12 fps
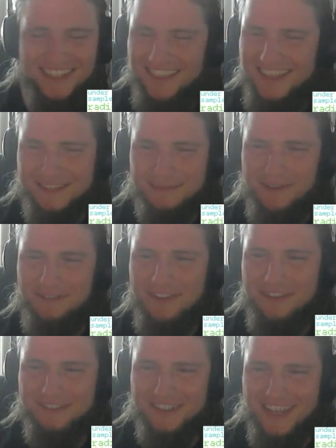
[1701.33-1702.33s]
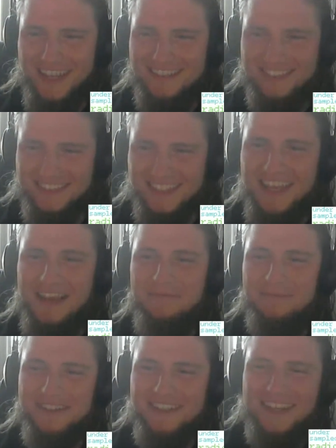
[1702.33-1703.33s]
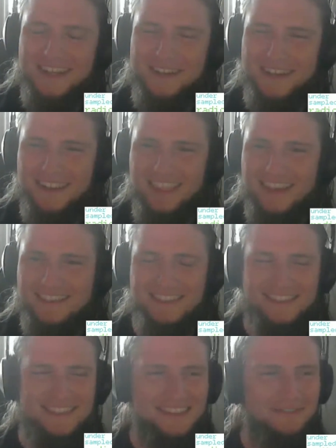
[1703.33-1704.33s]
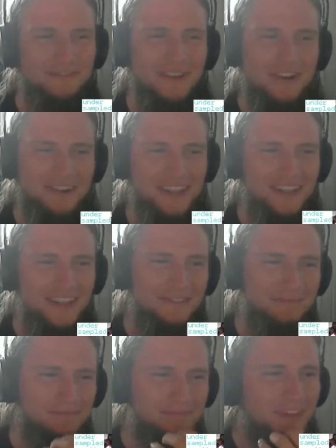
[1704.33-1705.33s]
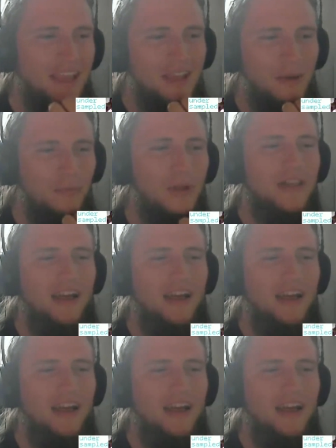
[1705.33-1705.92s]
That's my favorite answer. But that's very well.